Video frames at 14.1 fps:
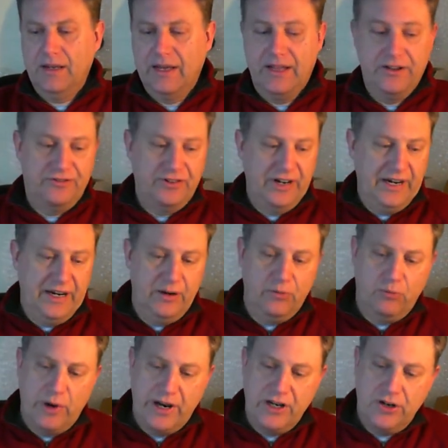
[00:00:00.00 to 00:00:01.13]
And they're free.
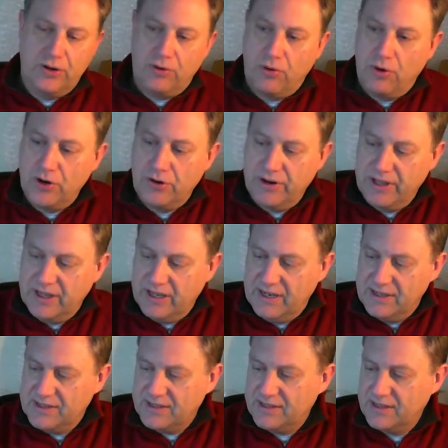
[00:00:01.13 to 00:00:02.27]
When you're ordering
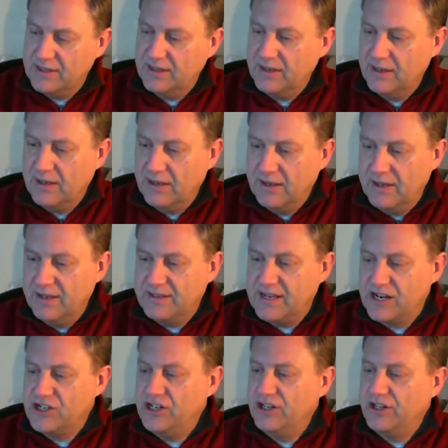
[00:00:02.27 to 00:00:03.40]
these, it's
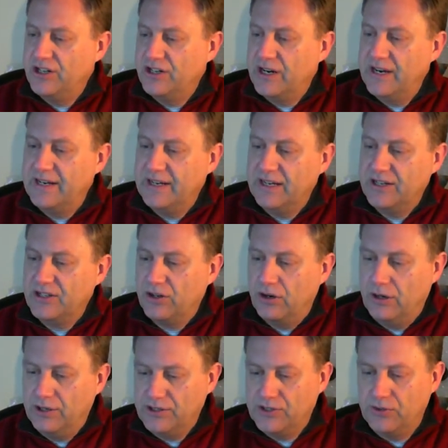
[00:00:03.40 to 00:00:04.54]
actually a good idea to
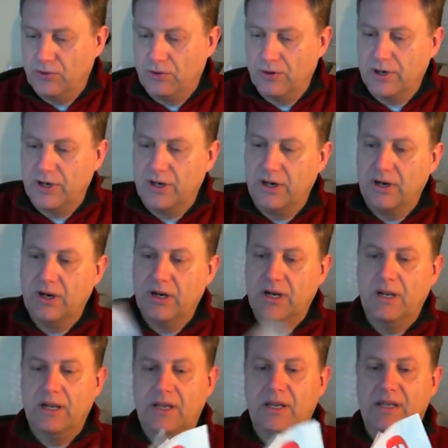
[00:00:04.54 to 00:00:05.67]
also order
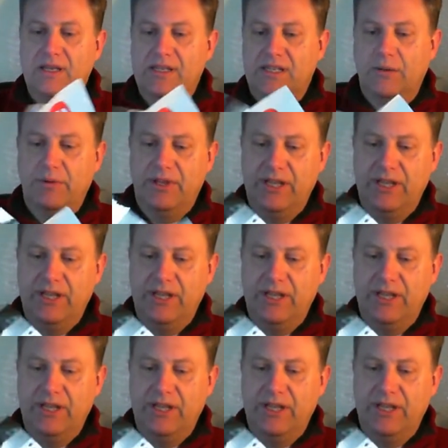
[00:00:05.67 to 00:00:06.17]
some of